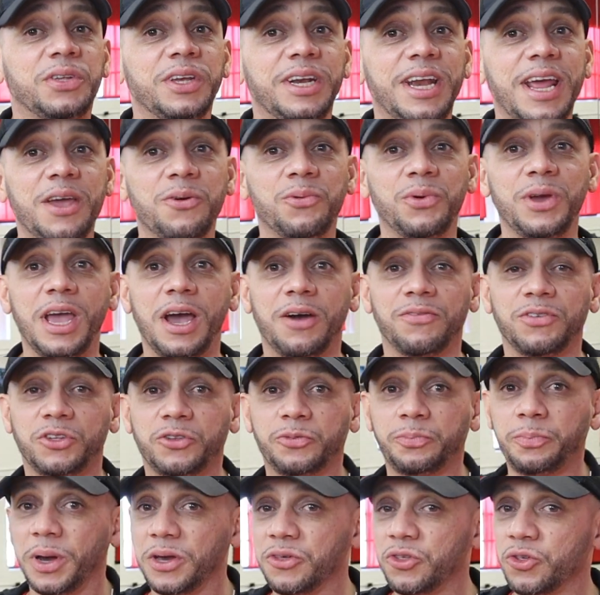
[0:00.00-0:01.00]
today we have a
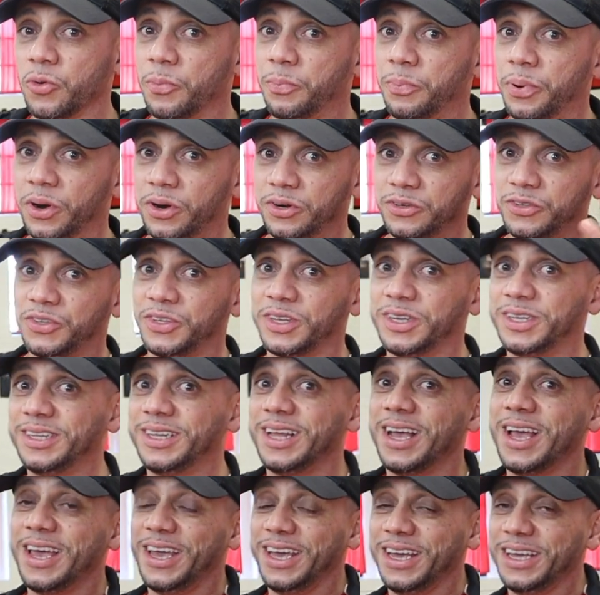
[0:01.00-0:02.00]
special
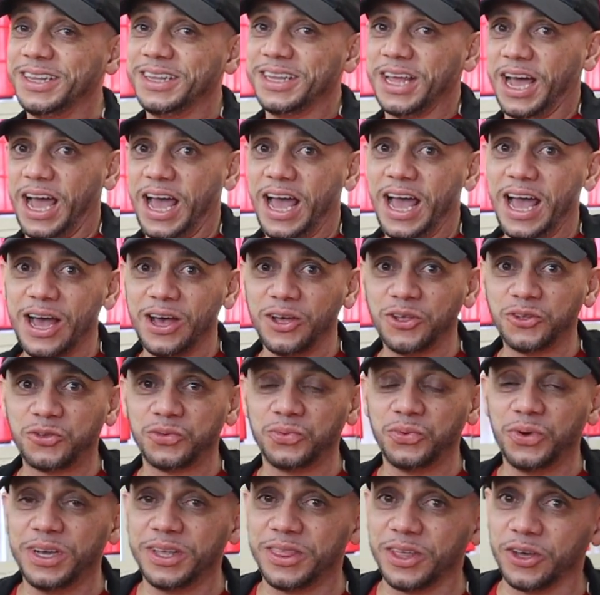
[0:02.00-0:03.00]
person in the house
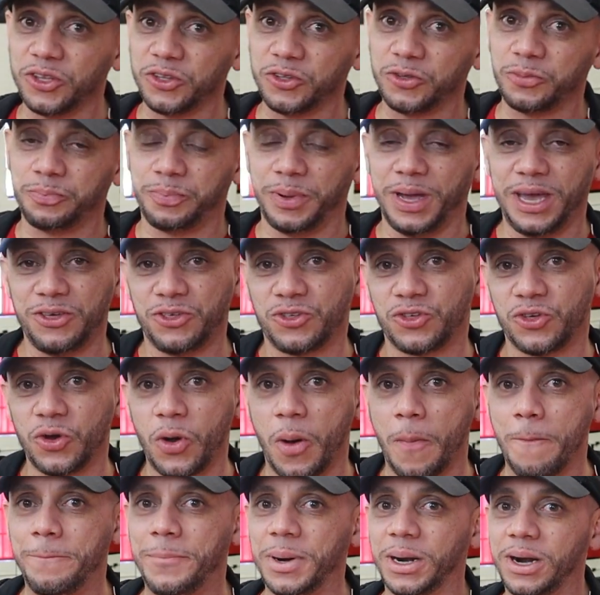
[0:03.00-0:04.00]
with a
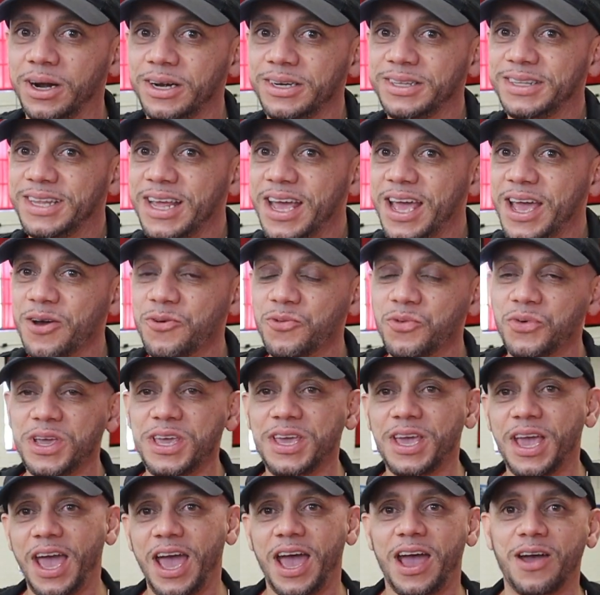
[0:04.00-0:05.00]
special birthday.
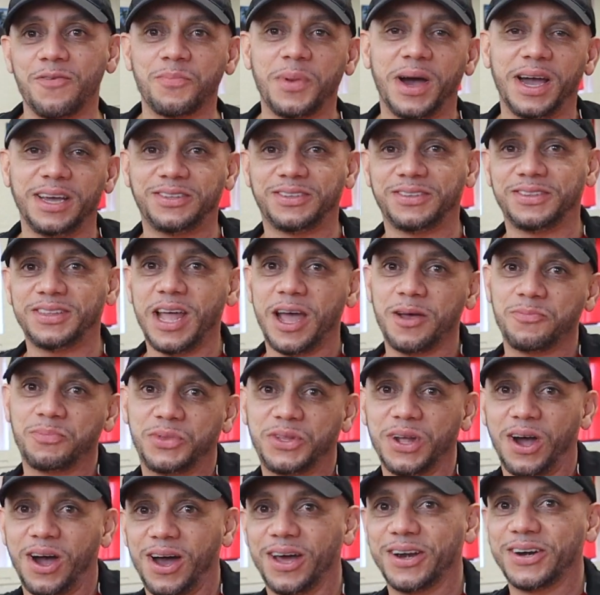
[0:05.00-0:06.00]
We have my
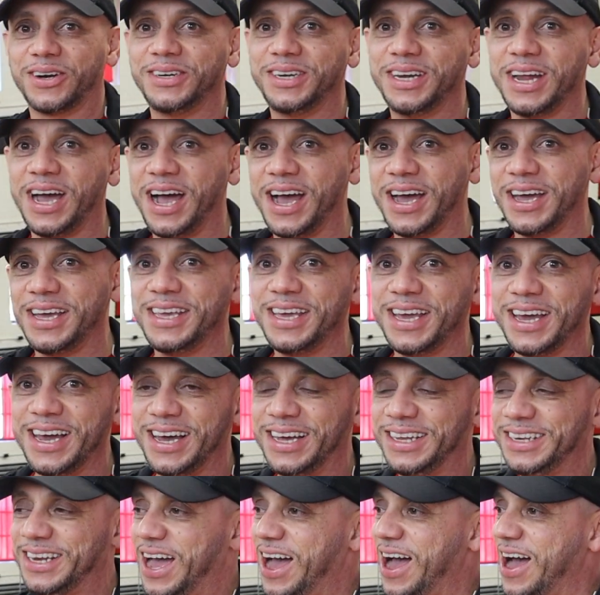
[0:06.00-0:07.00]
stepdaughter
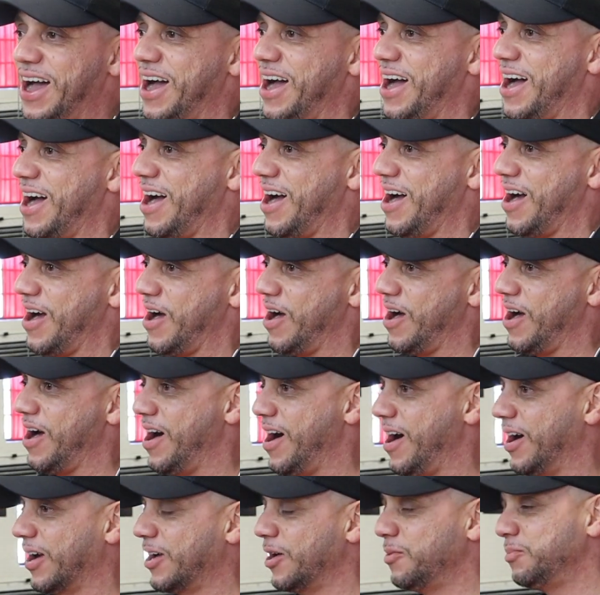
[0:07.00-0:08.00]

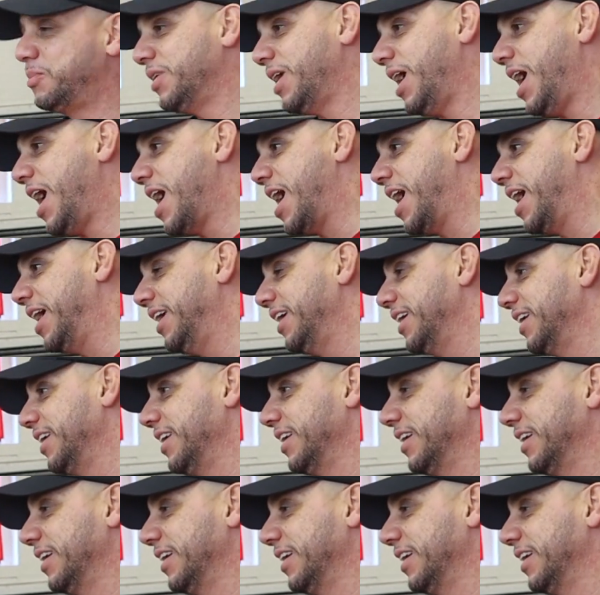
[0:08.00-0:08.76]
Nayana. Come say hi.